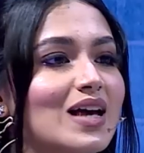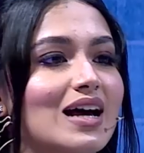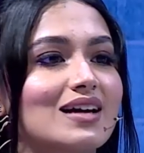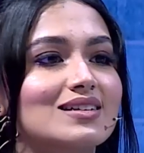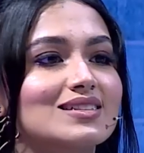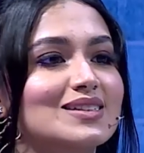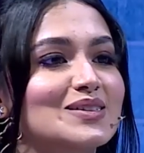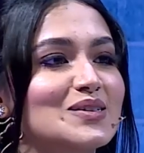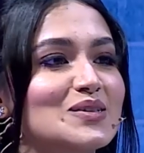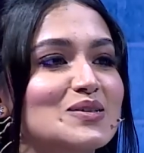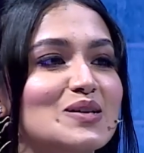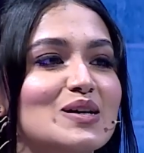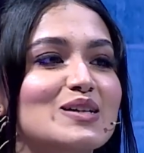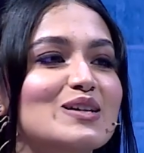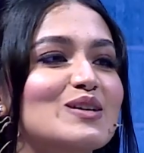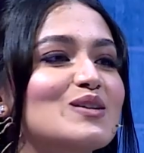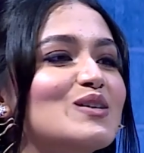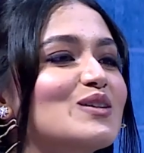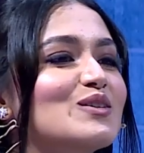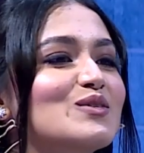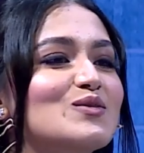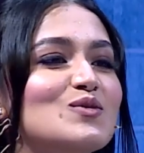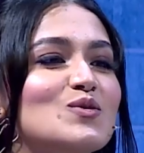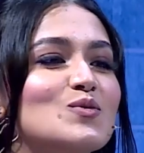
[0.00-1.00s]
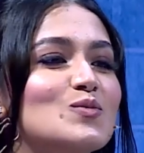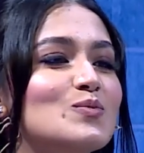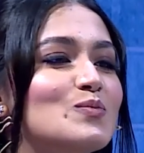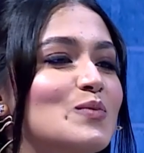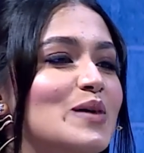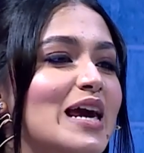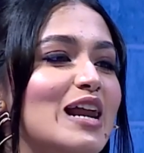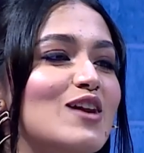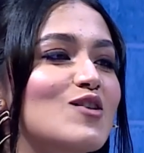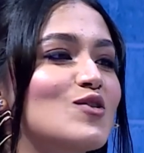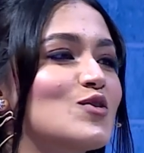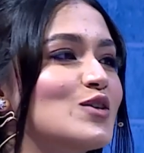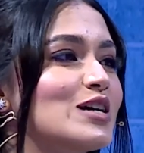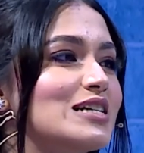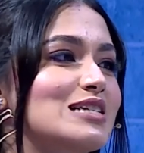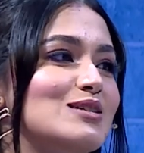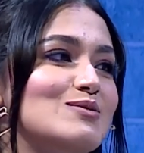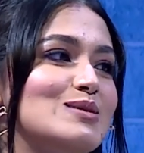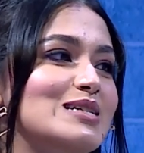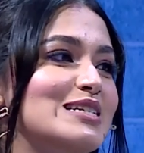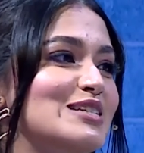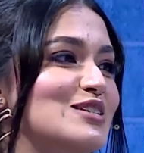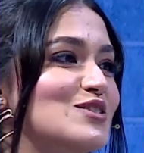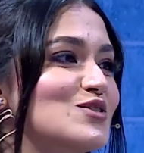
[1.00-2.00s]
ache na eigulo khub melo hoye
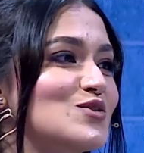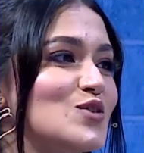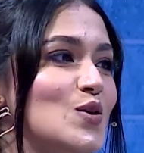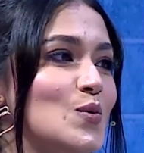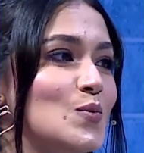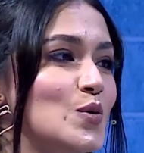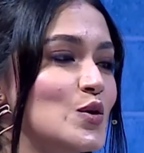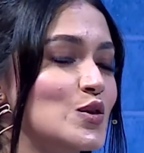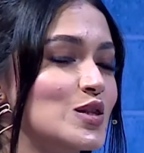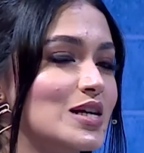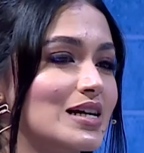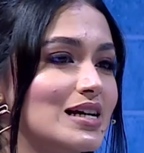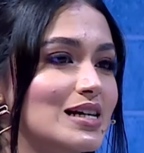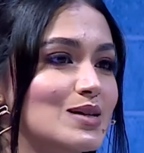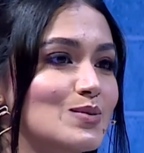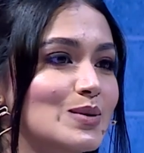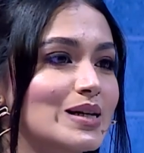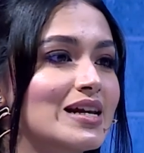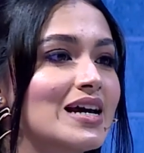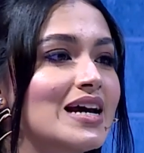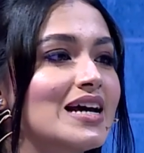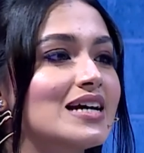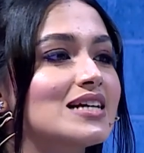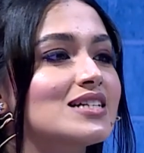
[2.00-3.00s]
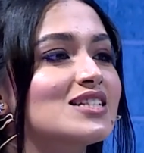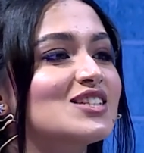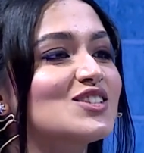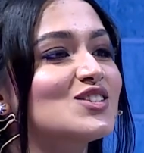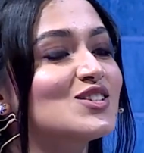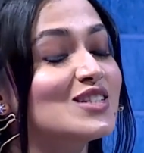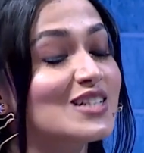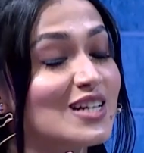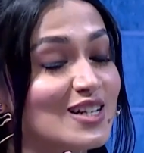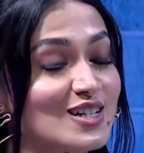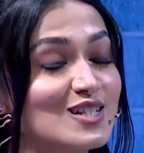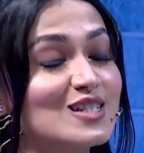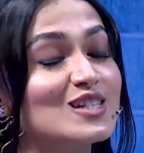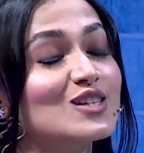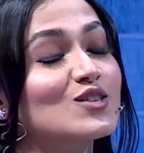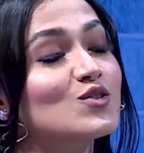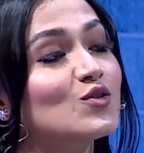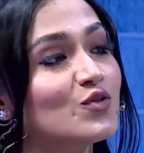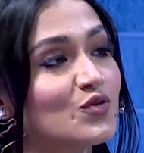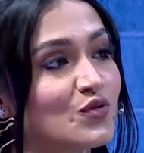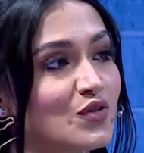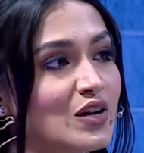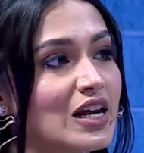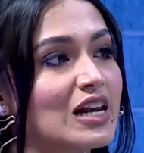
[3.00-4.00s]
jabe jinish gulo bolte gele but seriously
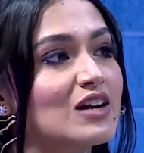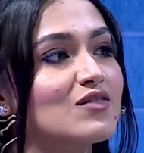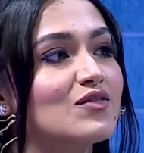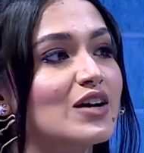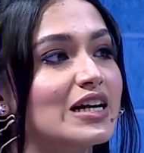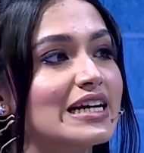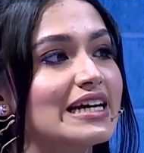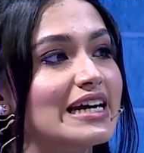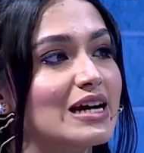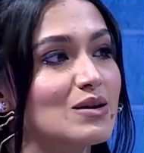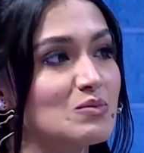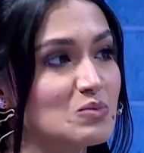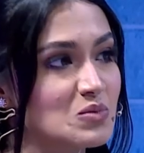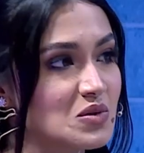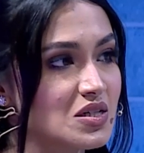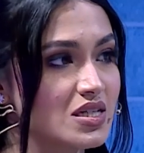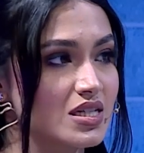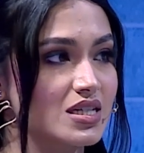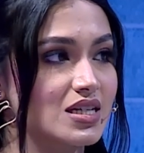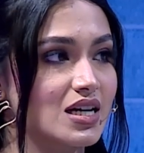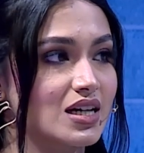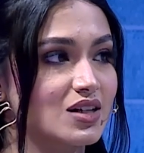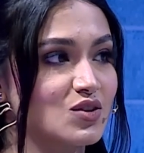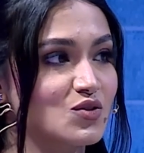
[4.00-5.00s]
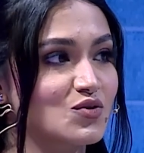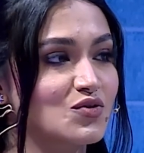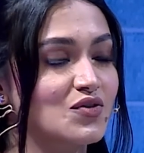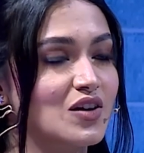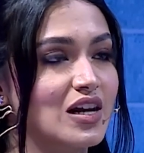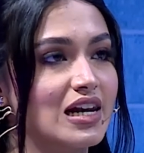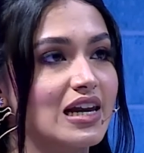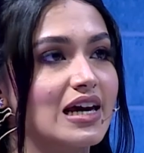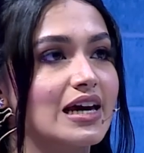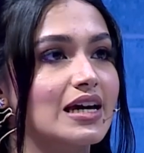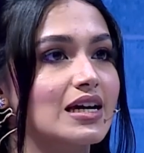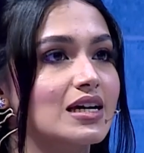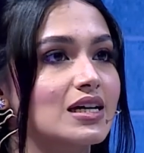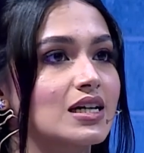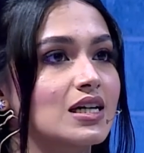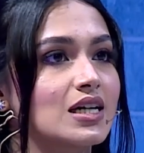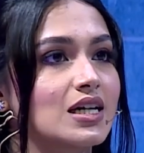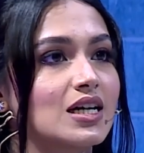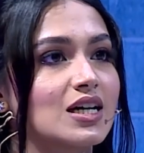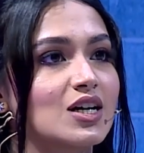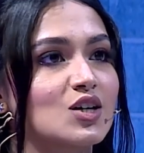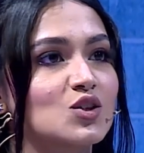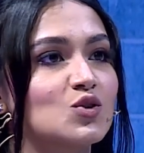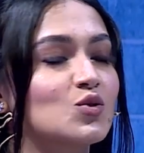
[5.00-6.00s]
you feel very empty and you feel like
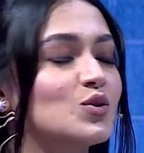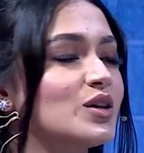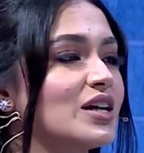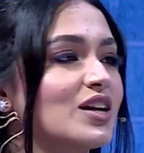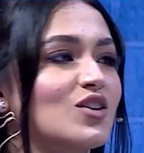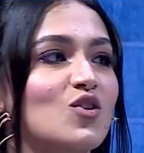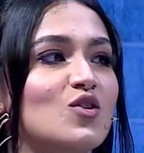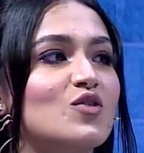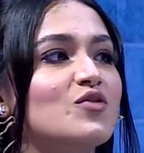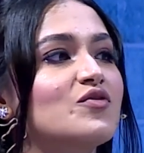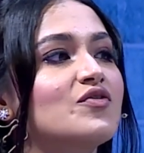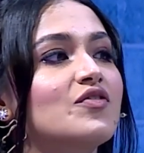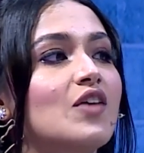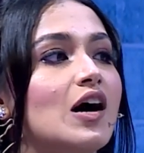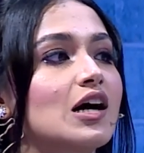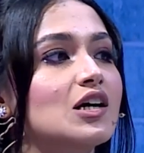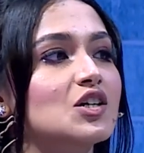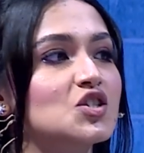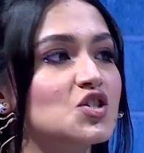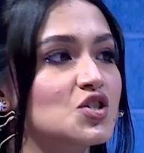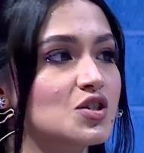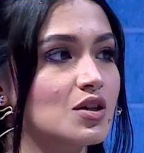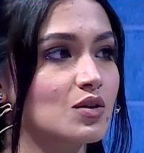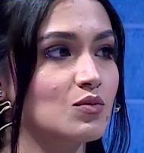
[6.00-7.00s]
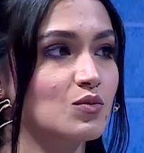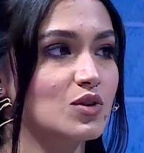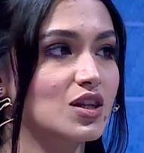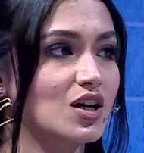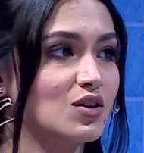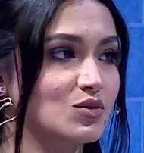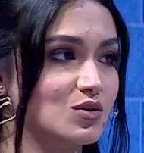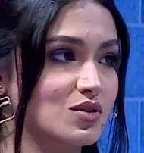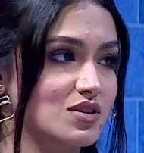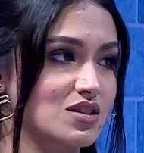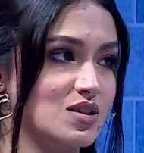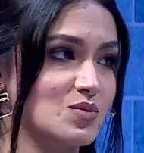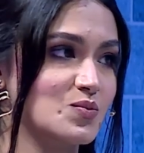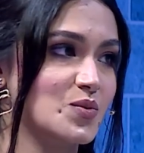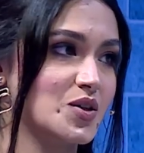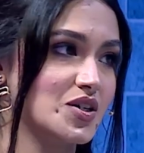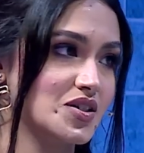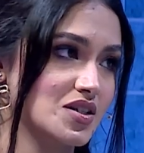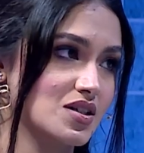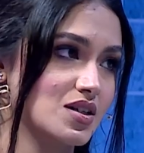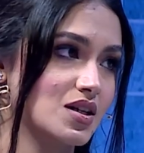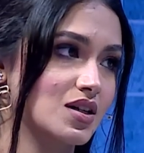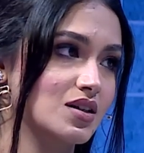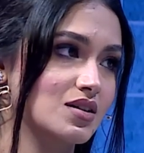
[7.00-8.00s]
you cannot function without this
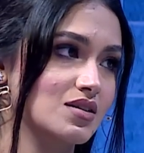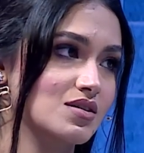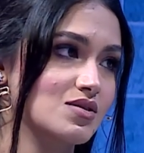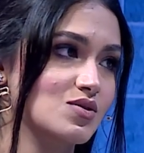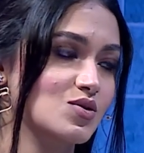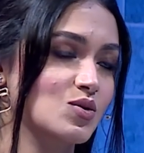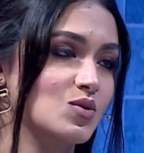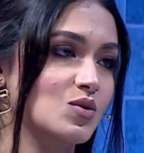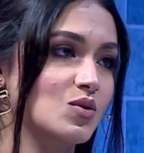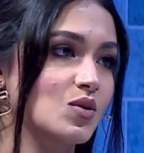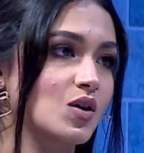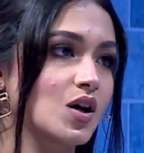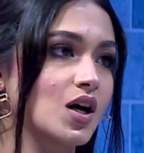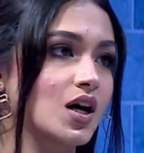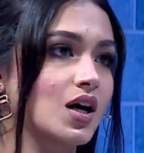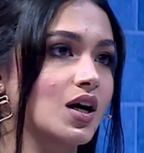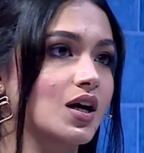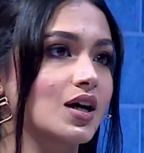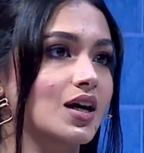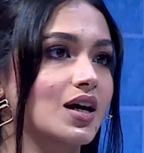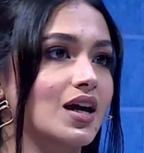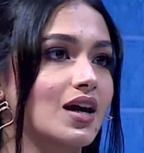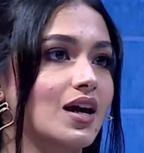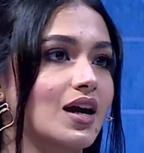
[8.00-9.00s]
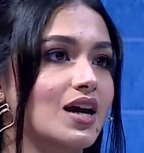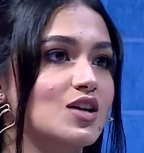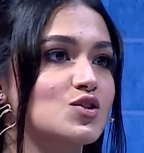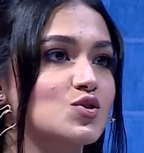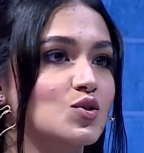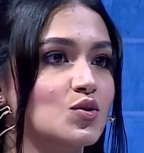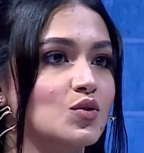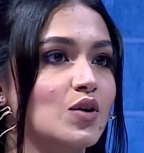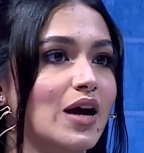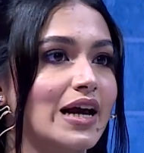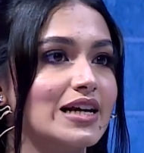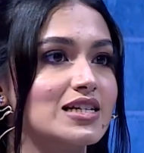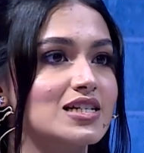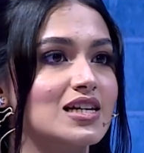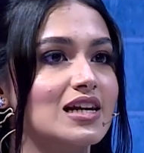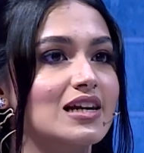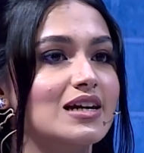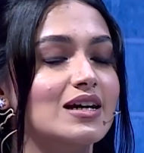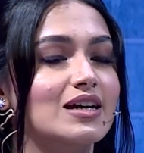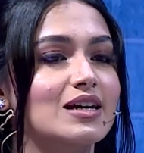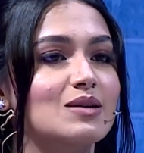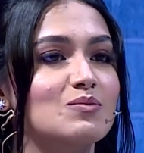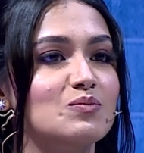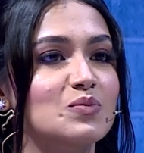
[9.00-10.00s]
person so ejonno
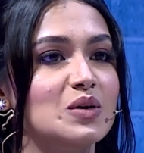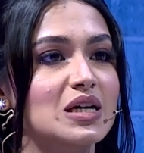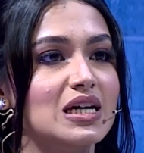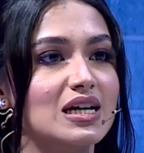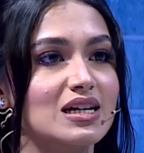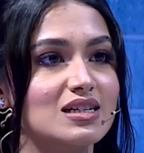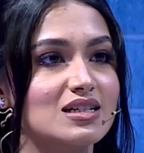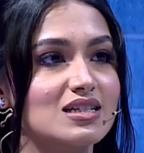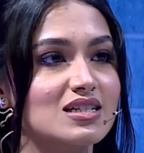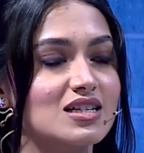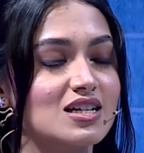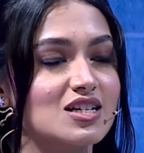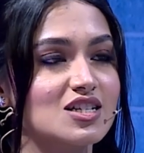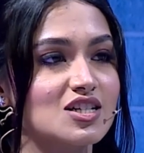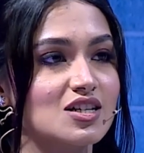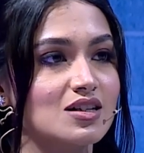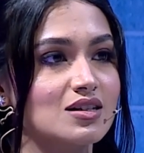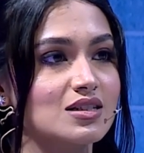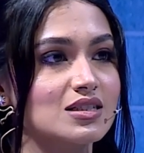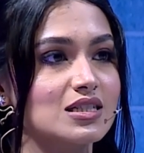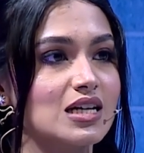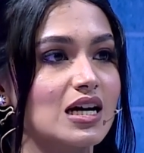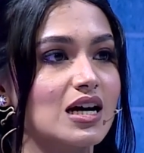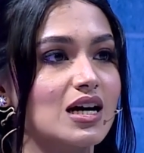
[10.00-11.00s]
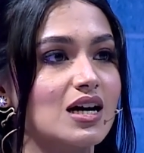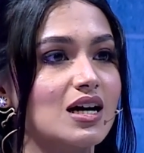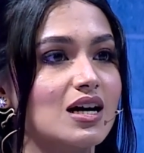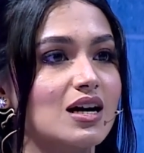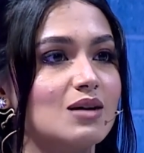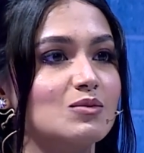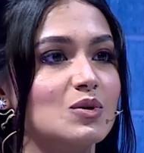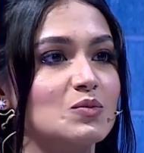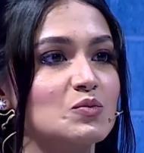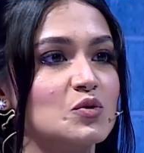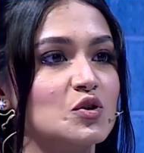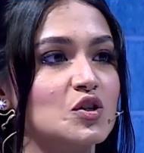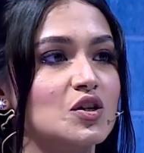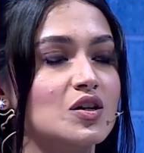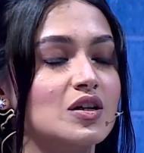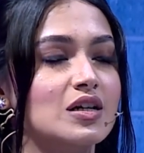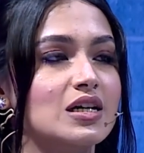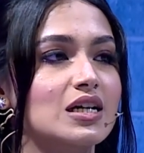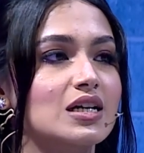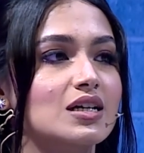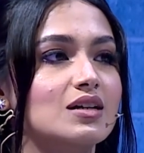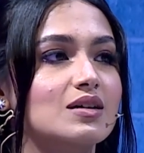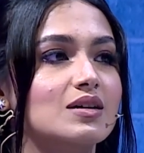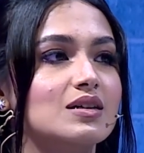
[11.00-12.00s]
actually ei BA decision ta amar mone
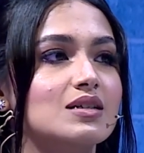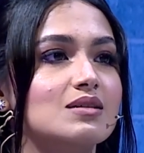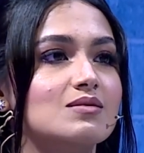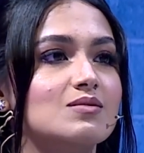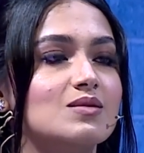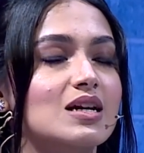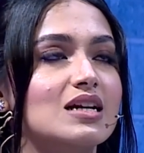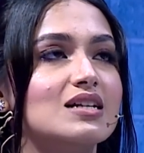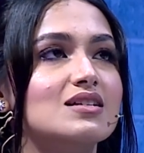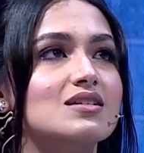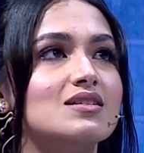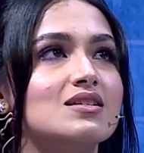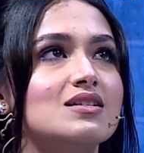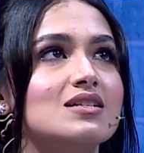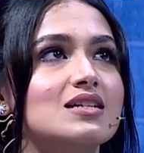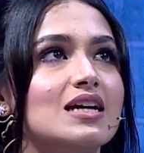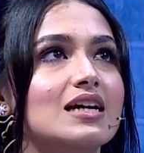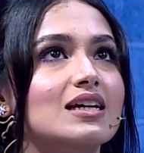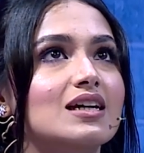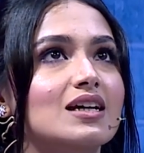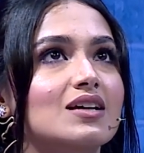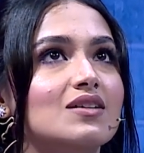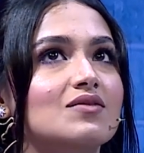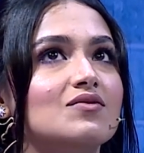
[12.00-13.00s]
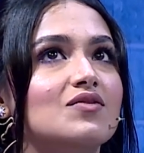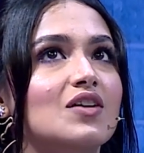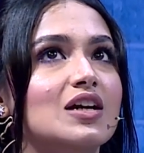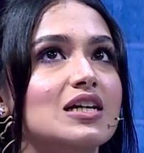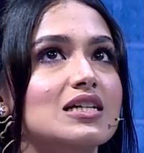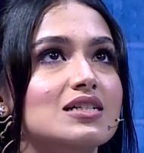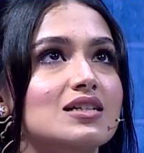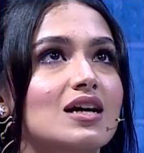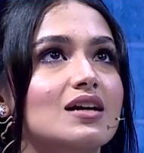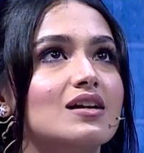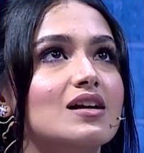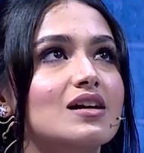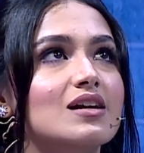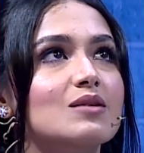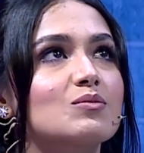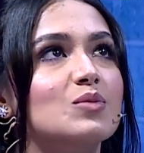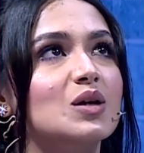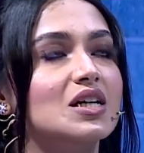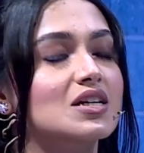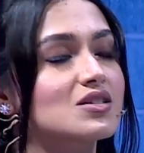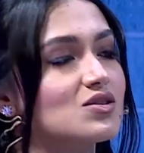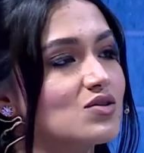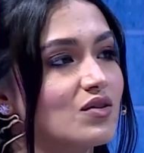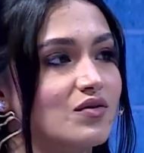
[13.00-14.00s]
hoy it's taken very suddenly
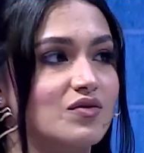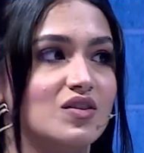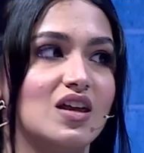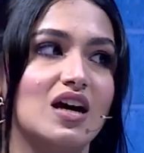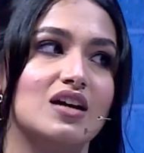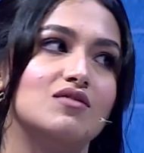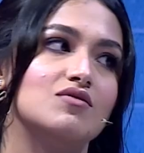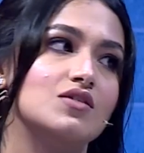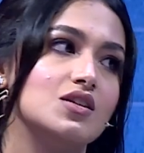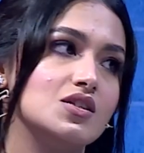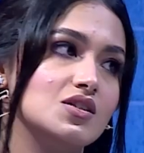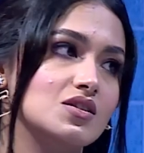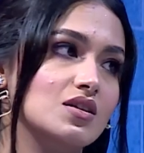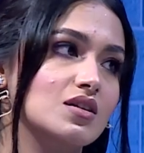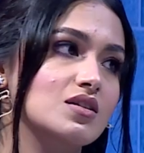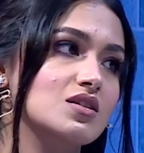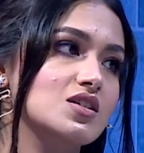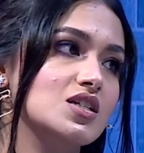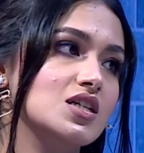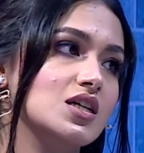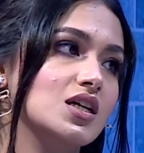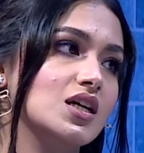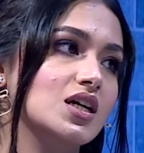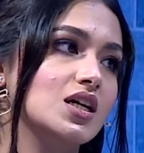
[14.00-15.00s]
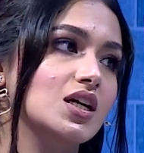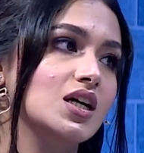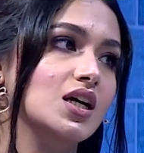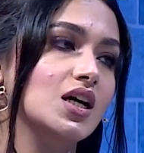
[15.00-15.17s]
because of that reason je